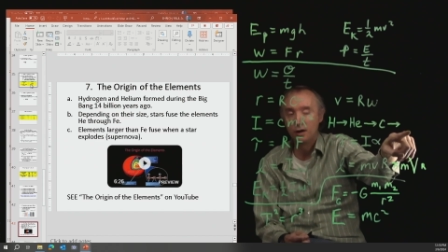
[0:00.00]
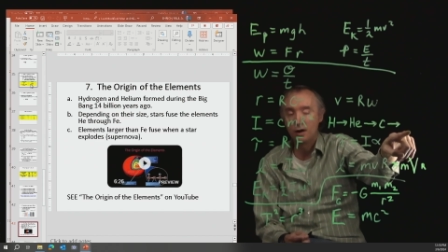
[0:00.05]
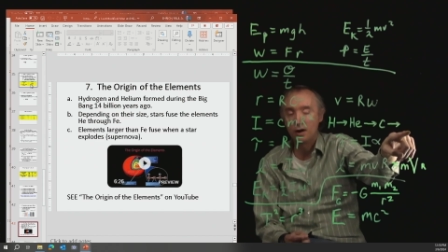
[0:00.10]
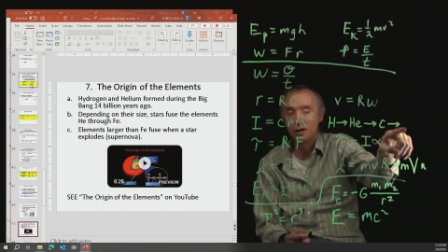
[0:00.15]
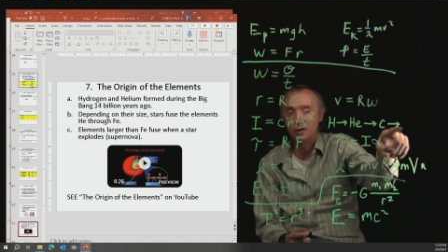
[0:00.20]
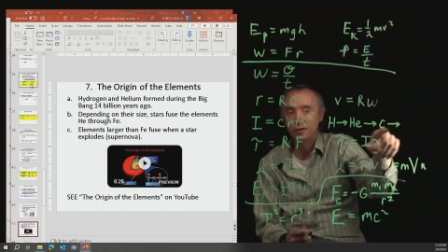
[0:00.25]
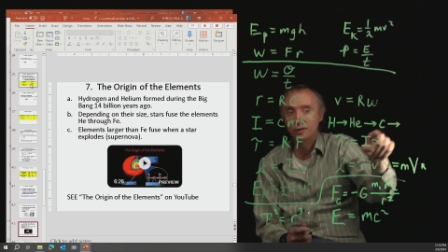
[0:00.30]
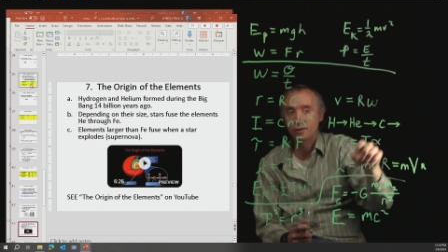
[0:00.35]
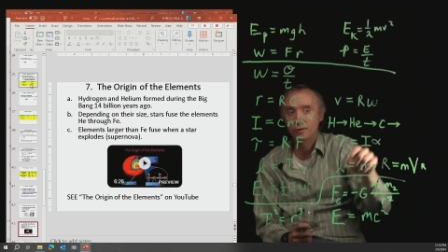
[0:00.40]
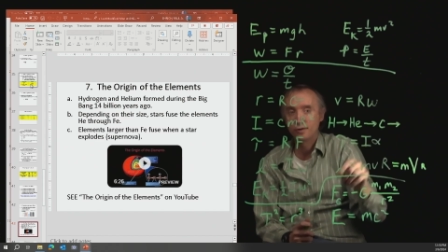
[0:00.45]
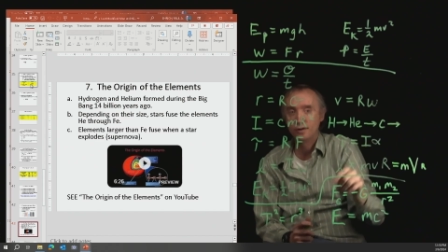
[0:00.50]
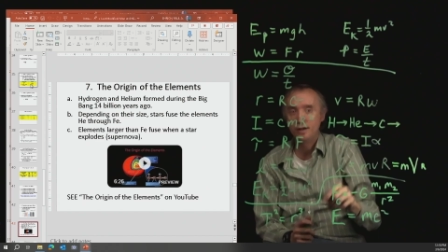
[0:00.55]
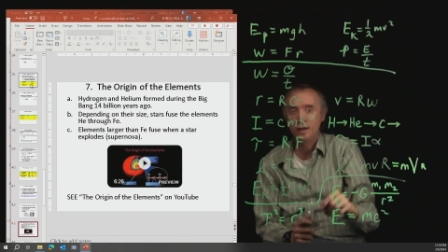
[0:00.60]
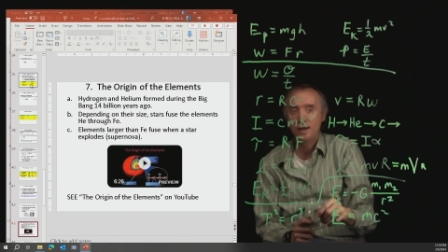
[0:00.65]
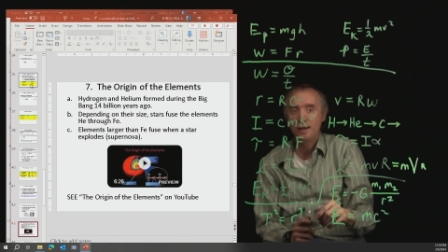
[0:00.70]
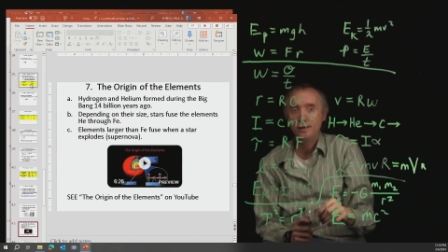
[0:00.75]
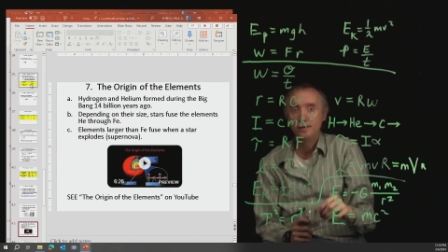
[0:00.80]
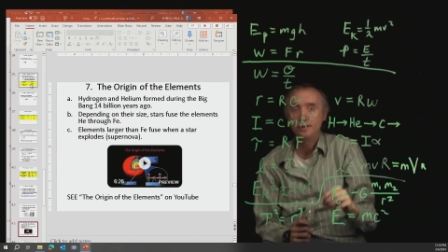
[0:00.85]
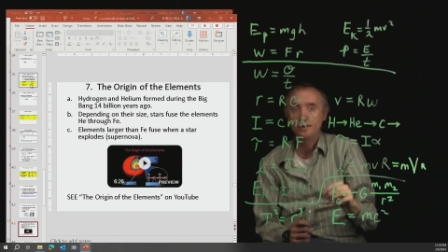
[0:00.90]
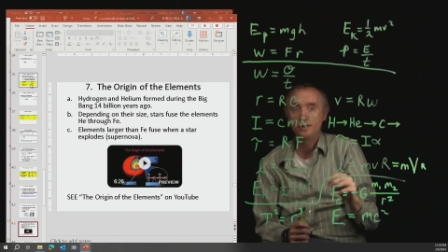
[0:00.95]
are
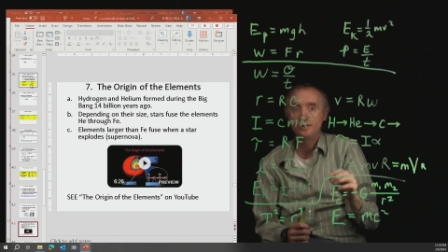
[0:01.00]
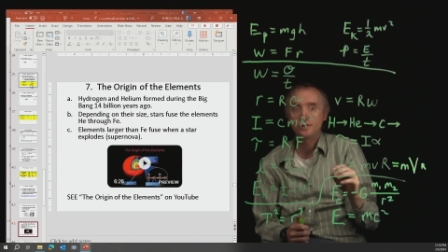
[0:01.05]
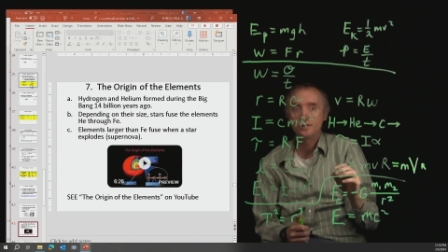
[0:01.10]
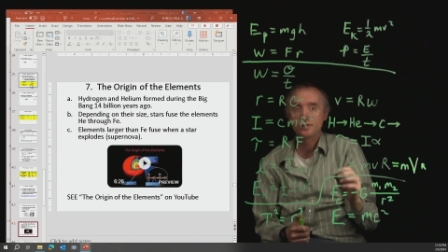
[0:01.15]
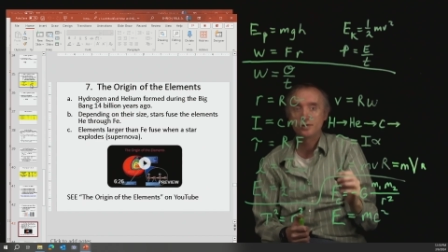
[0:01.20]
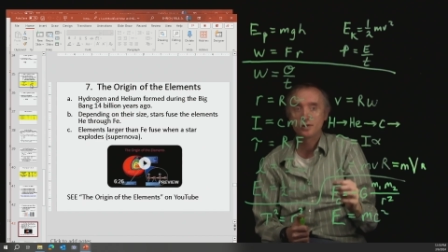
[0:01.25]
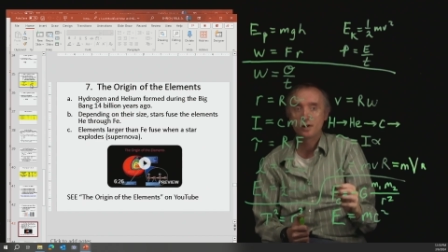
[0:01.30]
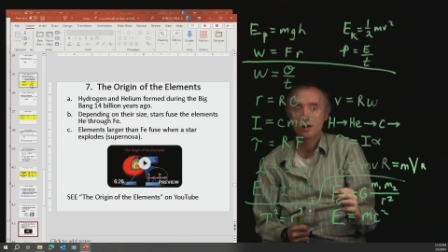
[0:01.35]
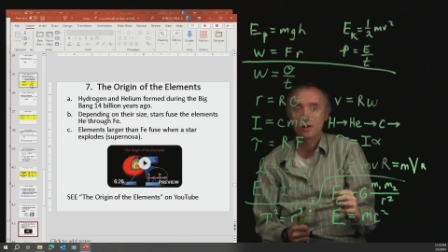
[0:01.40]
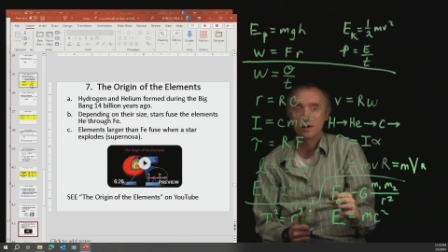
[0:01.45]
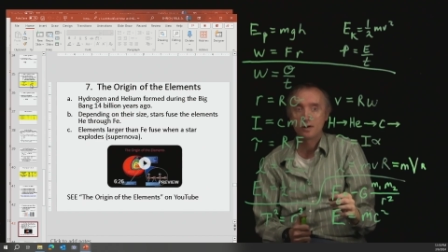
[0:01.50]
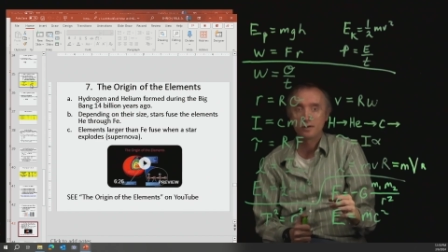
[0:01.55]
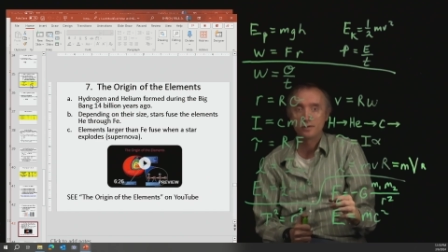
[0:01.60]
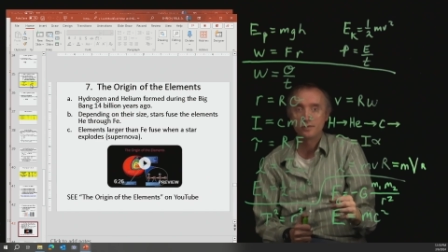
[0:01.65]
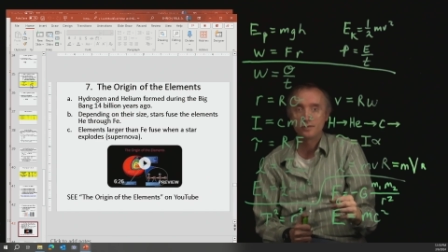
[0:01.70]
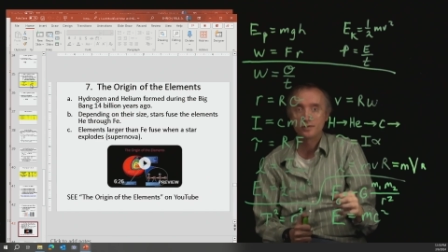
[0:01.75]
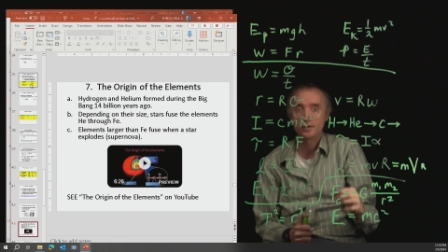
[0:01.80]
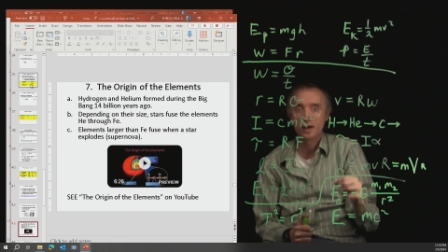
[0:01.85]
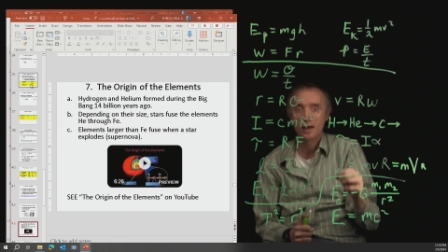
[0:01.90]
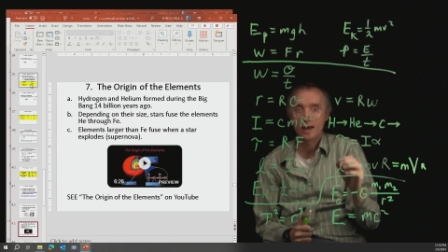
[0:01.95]
created in
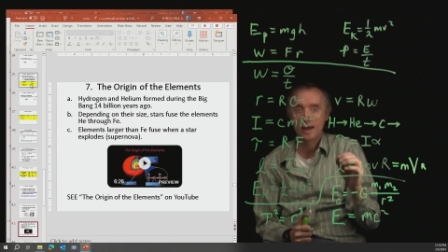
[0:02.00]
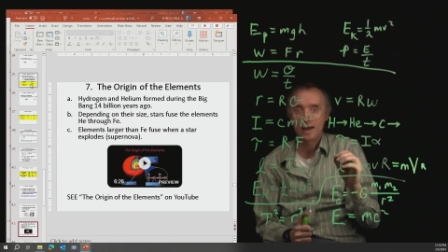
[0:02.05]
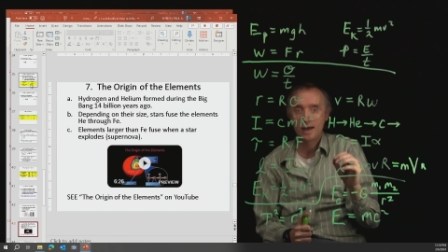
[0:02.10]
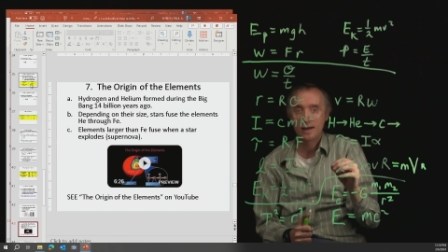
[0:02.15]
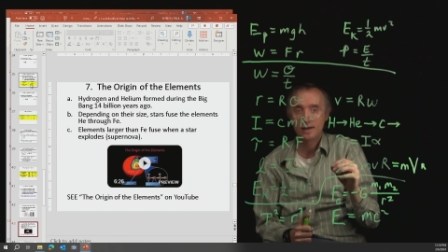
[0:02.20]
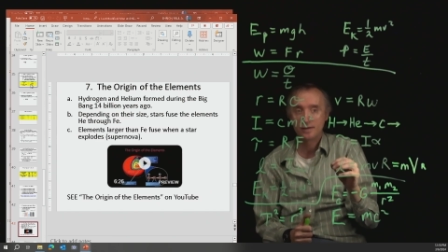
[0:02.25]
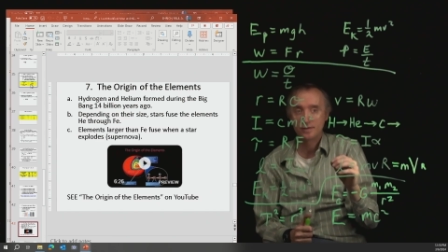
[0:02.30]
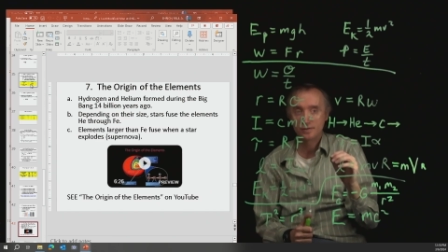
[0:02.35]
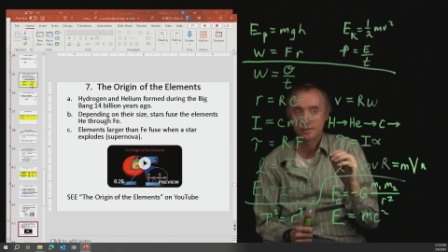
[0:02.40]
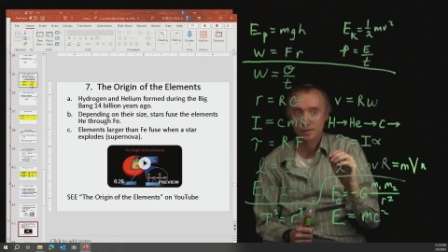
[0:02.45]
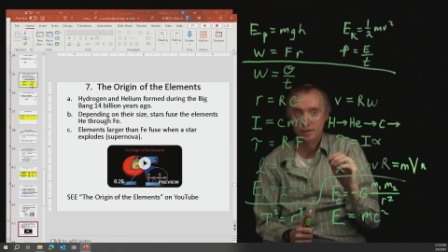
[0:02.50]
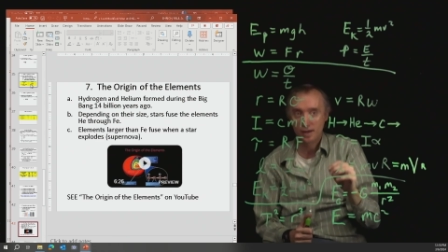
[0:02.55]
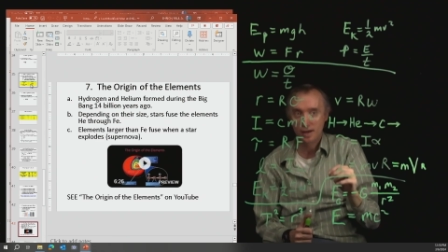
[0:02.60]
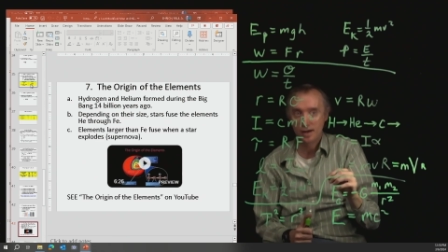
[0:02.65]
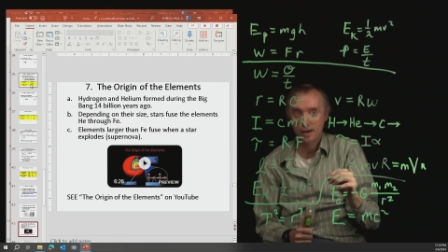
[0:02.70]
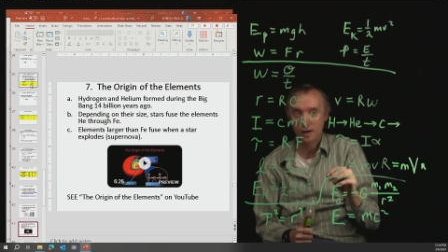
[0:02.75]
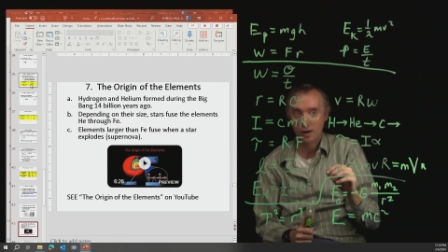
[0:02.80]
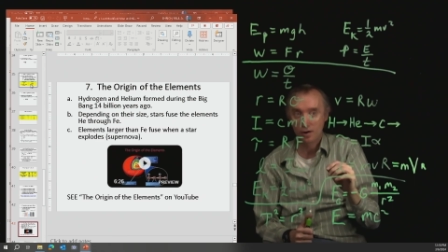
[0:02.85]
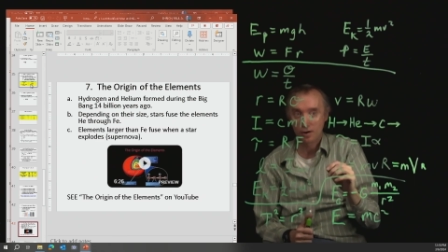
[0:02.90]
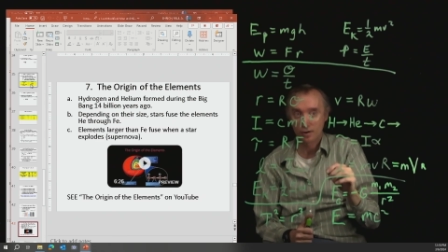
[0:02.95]
stars as
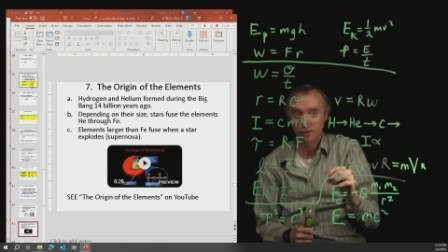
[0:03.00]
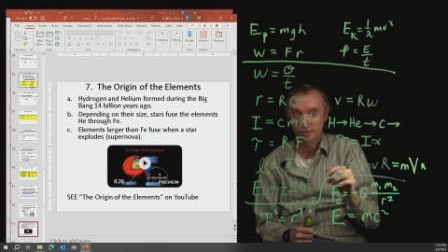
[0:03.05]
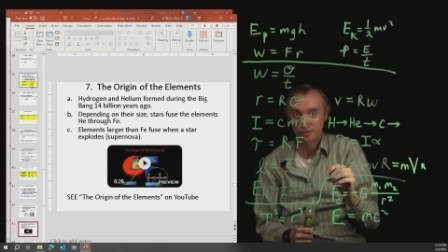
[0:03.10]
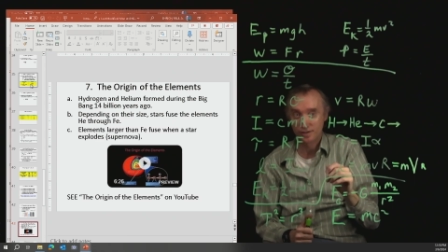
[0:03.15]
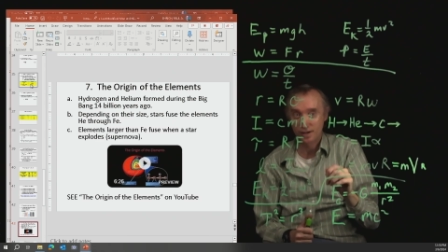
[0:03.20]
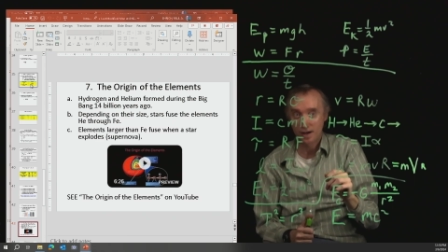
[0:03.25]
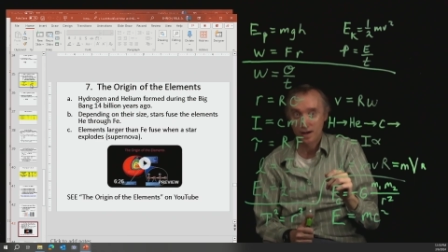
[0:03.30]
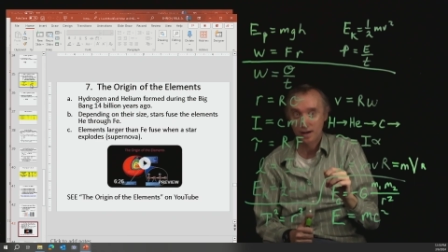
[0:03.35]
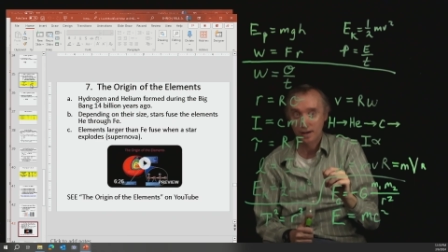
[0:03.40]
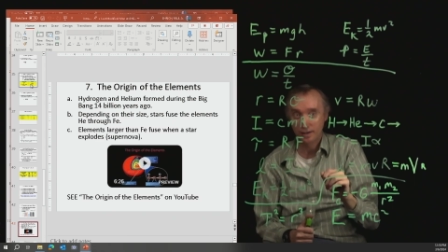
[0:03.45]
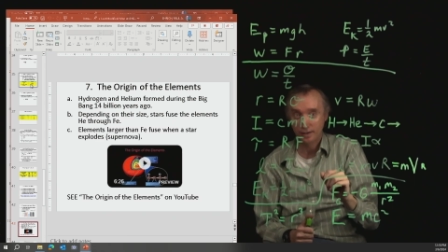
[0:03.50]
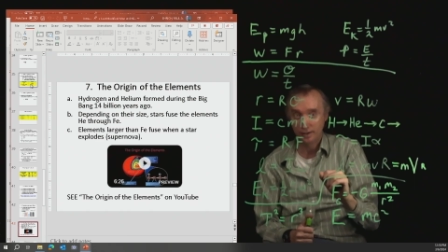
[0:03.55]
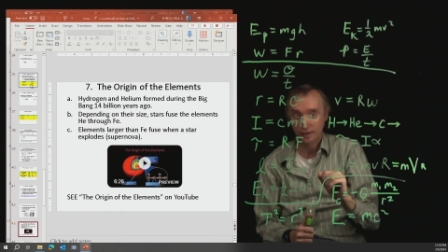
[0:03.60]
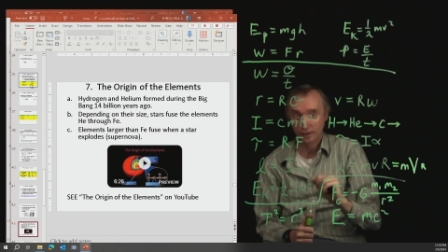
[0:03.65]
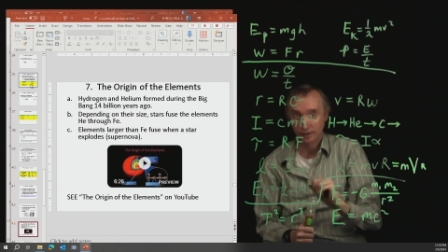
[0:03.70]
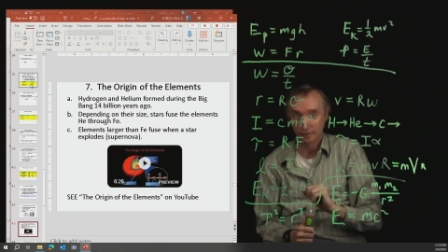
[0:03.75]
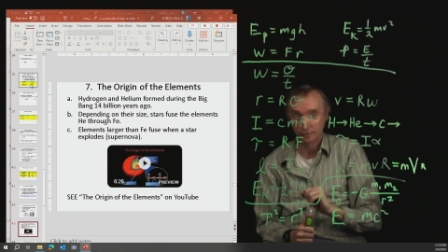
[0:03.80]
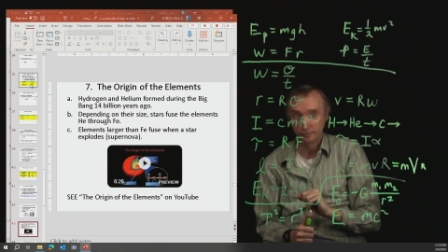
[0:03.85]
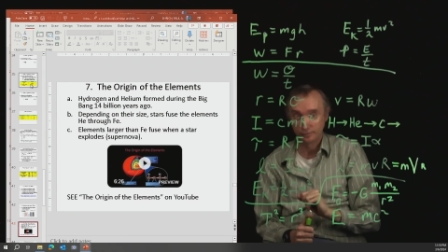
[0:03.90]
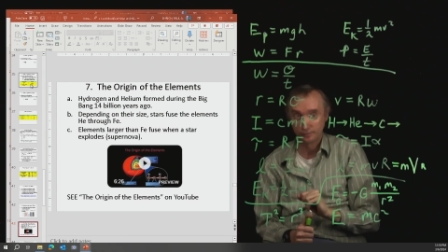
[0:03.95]
they are
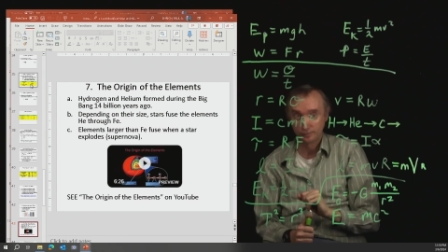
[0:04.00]
dying.